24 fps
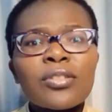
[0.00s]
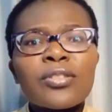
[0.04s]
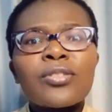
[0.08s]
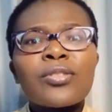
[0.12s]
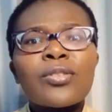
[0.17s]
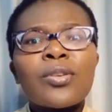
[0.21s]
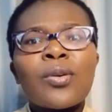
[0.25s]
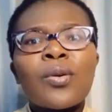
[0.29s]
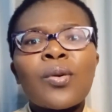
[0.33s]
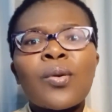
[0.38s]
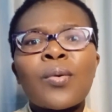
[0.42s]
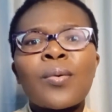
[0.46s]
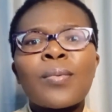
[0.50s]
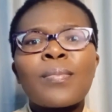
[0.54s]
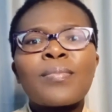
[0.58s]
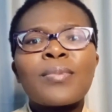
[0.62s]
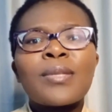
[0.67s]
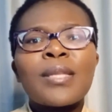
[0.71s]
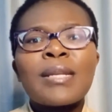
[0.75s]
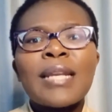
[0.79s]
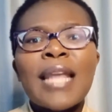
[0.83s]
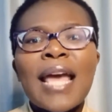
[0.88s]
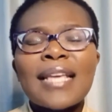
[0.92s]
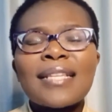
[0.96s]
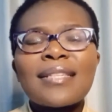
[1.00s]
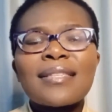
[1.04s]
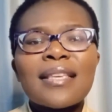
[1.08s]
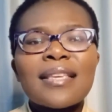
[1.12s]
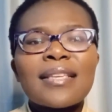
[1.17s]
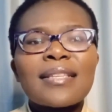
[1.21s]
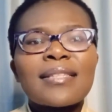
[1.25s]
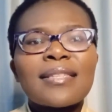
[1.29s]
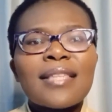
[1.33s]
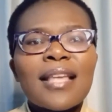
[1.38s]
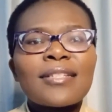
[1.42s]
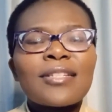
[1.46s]
So the nice
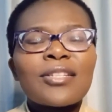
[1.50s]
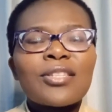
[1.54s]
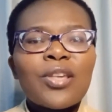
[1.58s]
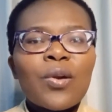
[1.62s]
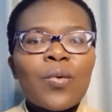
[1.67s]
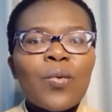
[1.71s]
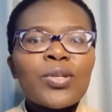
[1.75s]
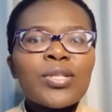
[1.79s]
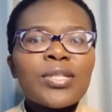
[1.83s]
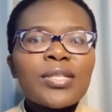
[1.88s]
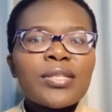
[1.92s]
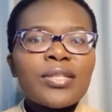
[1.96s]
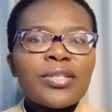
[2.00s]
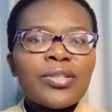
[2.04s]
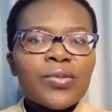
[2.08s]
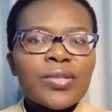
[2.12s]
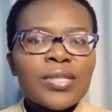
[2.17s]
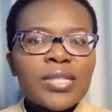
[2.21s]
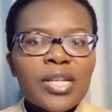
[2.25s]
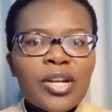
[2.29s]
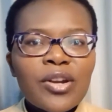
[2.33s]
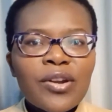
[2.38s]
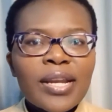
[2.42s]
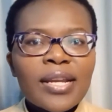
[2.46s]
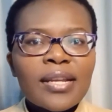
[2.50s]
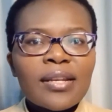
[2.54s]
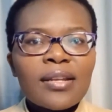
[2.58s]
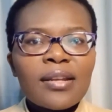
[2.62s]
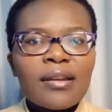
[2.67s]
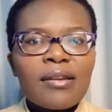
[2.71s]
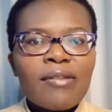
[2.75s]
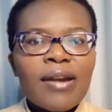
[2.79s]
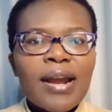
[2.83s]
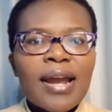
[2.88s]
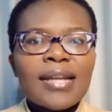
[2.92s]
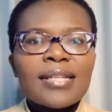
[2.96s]
thing is that they won't see your
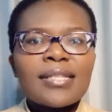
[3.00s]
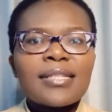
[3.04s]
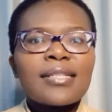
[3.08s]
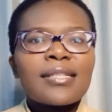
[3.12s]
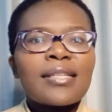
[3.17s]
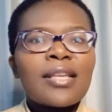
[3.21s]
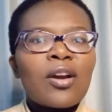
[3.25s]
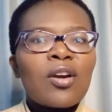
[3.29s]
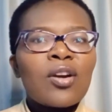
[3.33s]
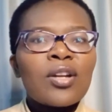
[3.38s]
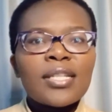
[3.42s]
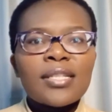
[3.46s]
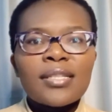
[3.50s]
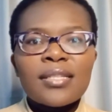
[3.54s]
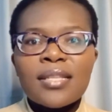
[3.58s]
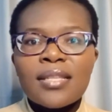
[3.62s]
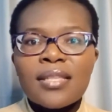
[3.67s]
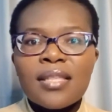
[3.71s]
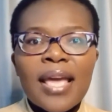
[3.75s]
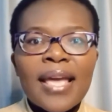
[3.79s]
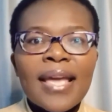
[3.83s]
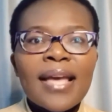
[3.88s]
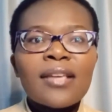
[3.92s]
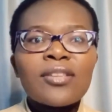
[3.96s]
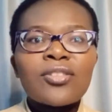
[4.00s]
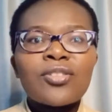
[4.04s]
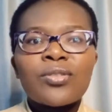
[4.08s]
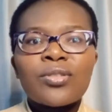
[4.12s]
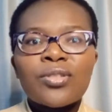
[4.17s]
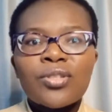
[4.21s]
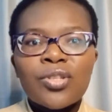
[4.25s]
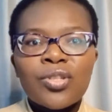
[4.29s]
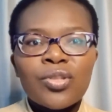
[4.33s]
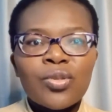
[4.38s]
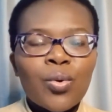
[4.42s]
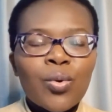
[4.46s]
screen, right? They only see theirs, you
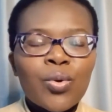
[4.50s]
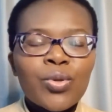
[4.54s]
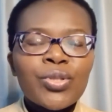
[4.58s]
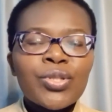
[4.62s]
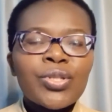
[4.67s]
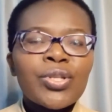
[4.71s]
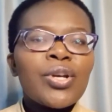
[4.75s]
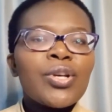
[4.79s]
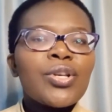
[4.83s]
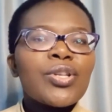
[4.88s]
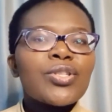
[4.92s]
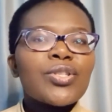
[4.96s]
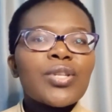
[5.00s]
see yours.